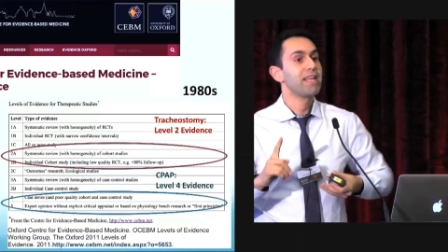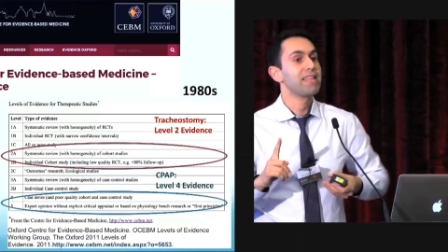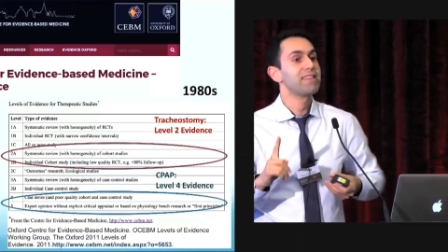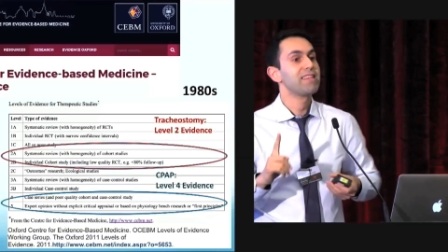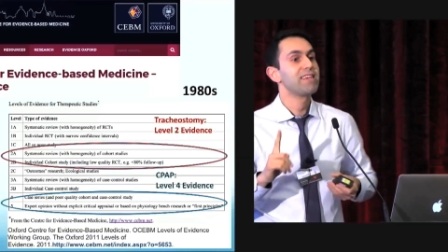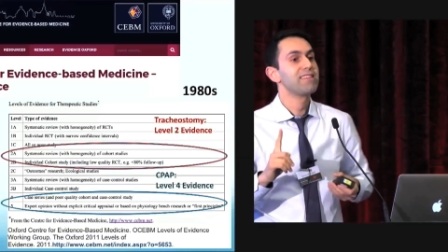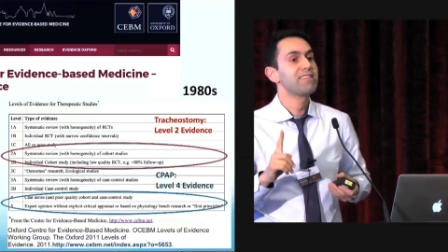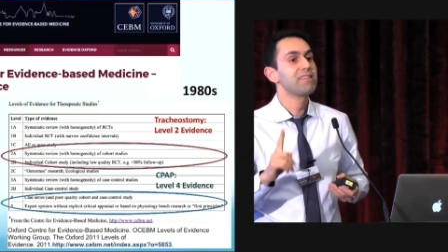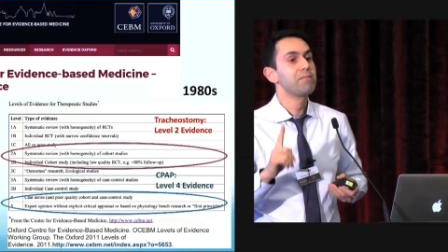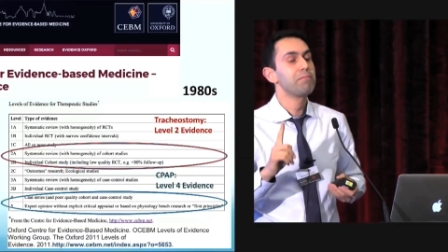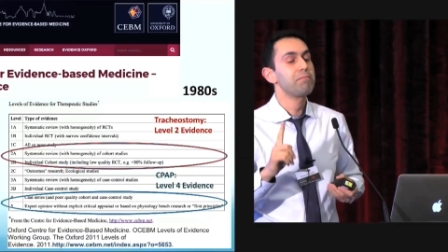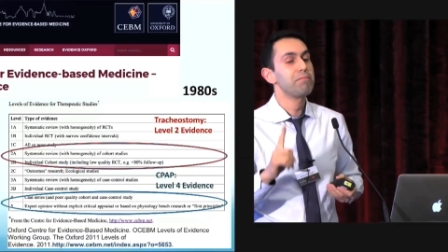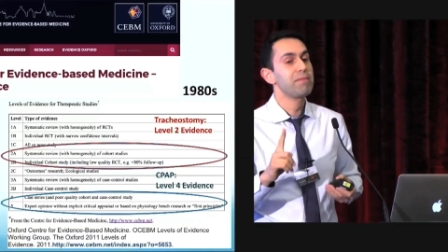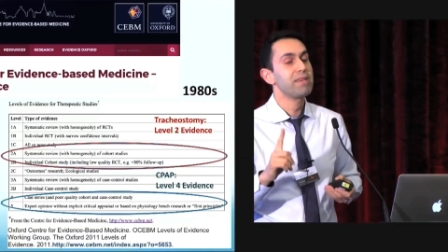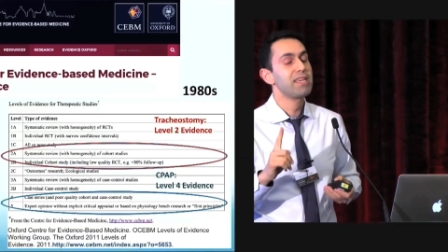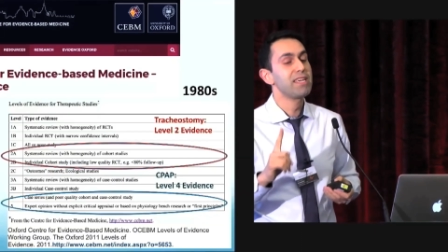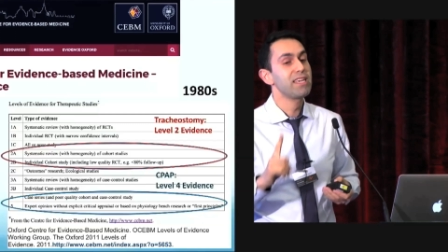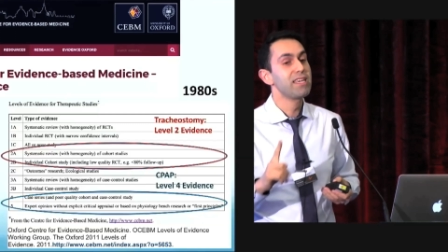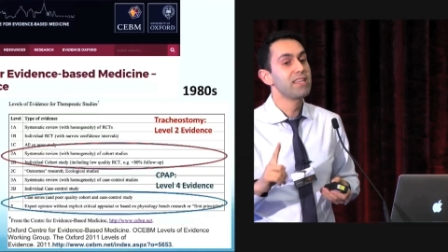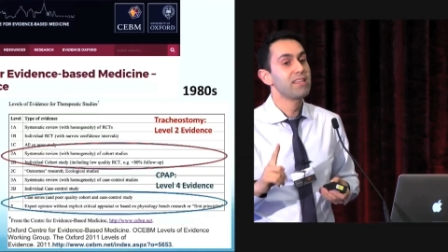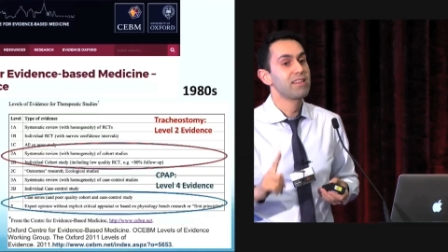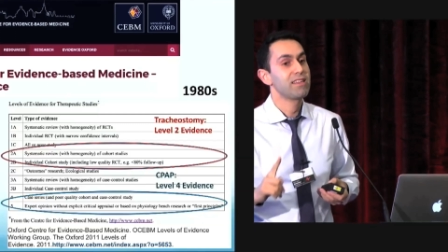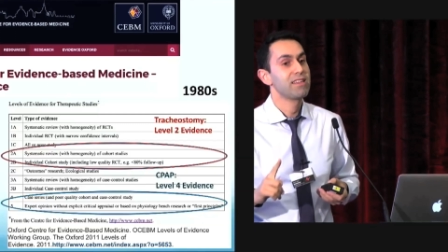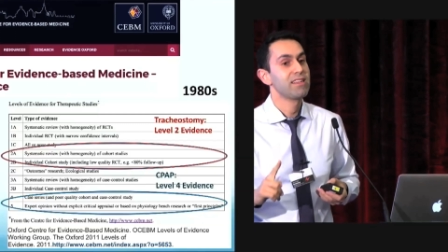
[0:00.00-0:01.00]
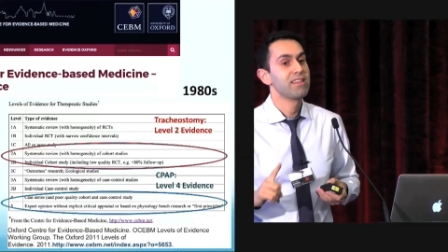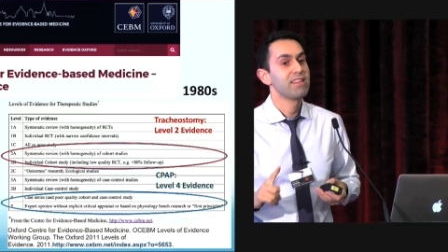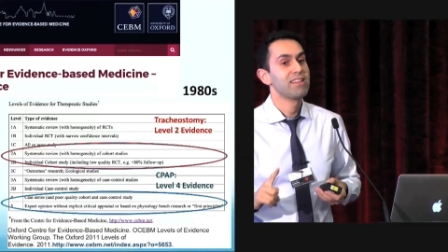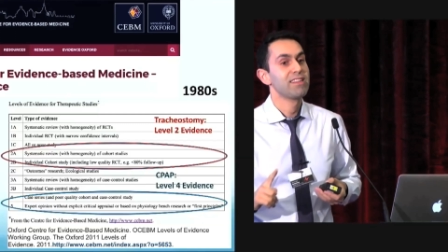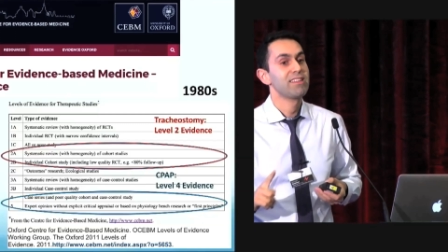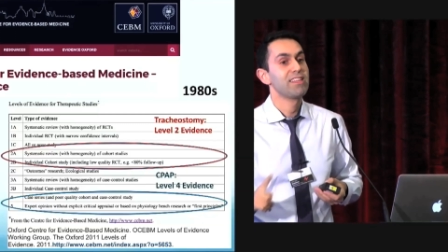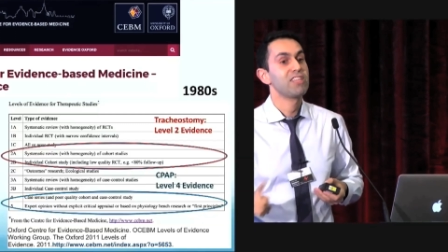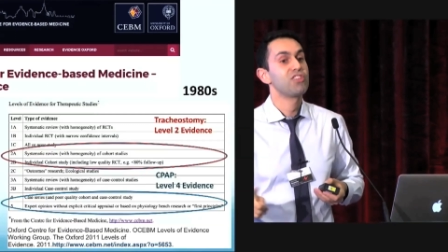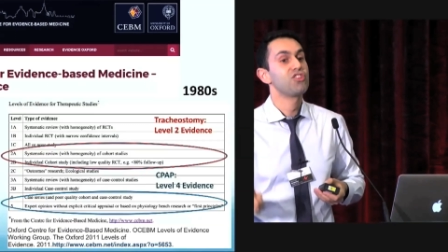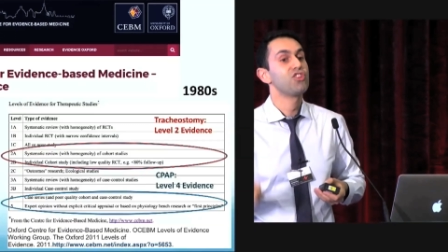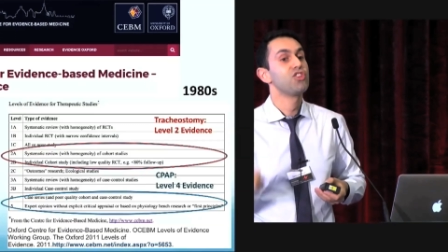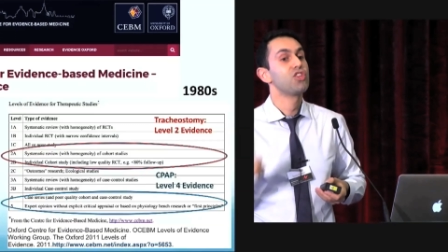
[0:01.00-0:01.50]
that doesn't mean
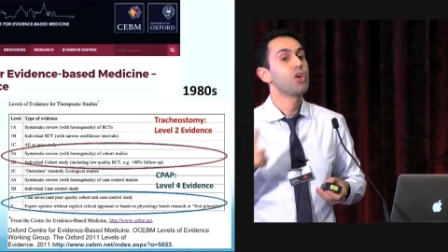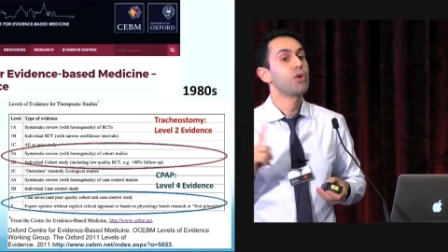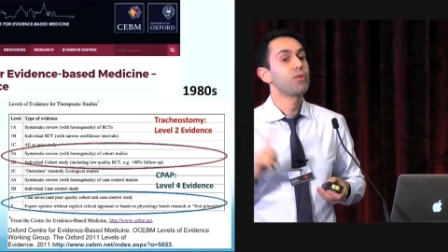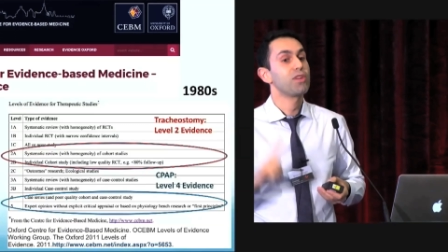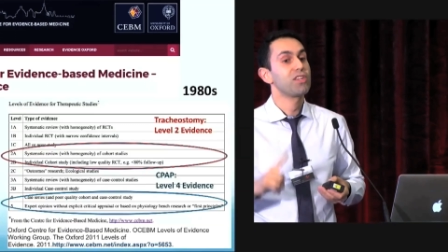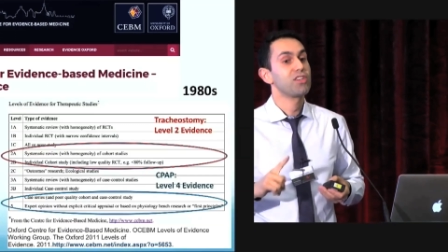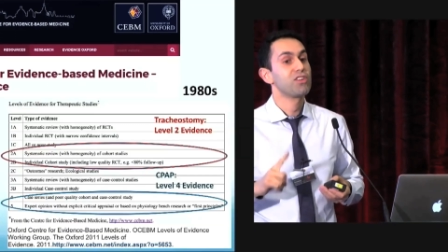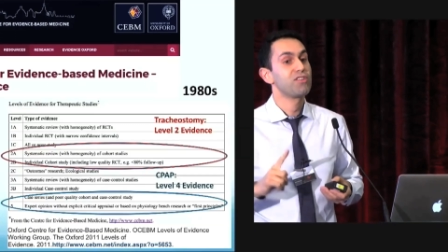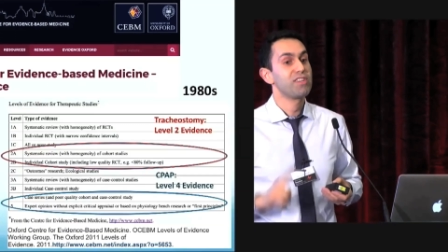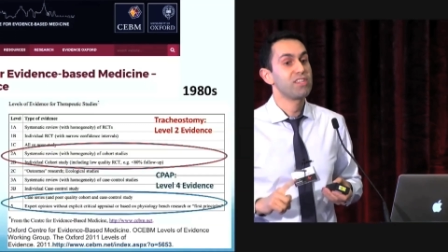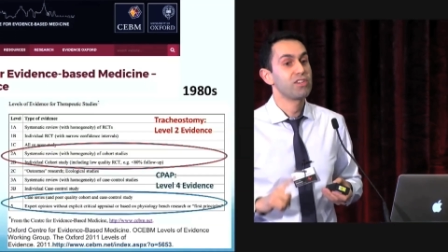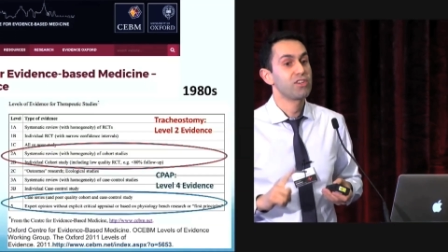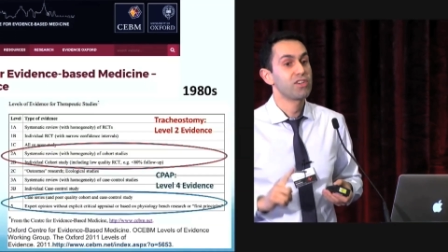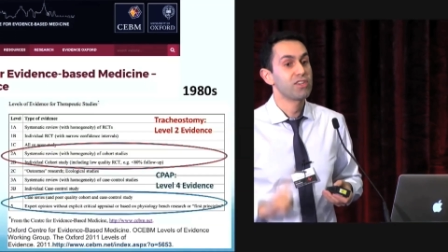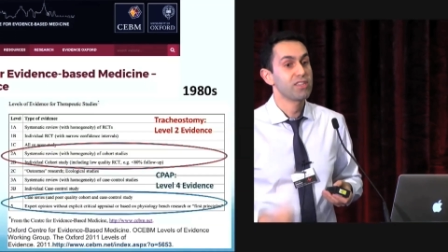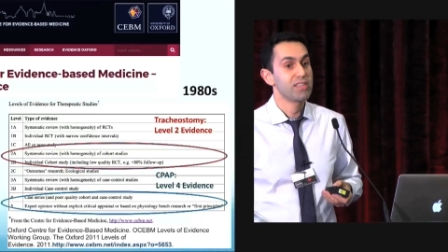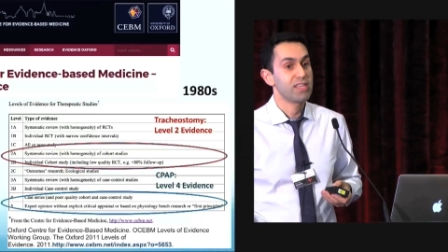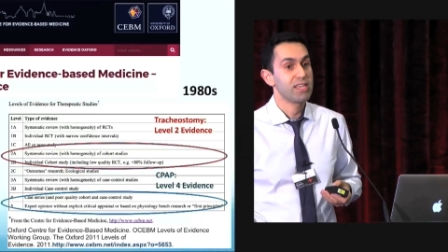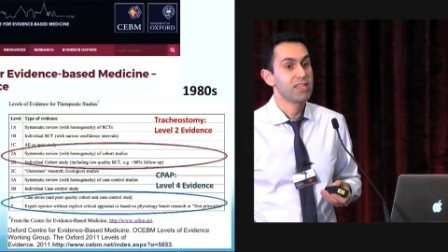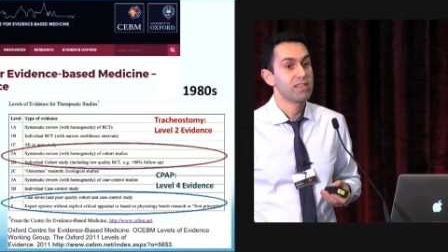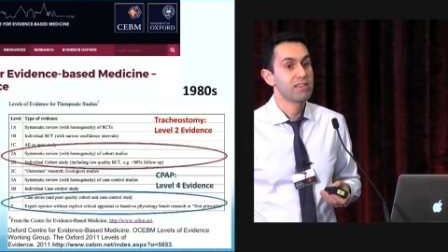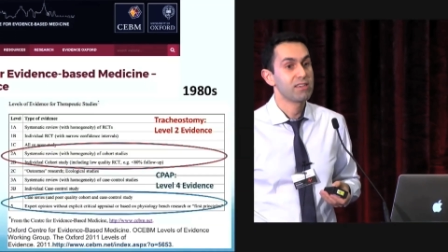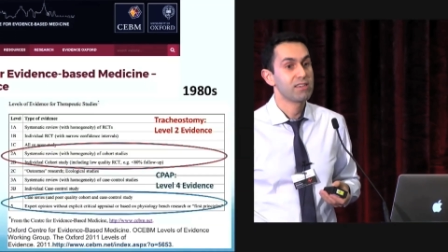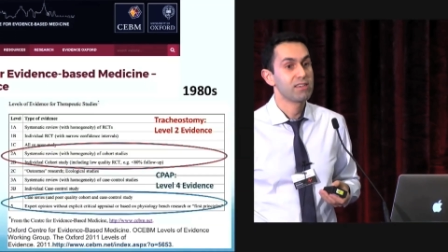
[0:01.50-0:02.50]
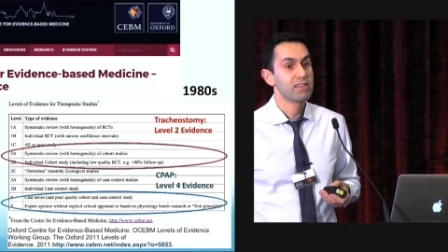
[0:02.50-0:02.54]
that you don't intervene early.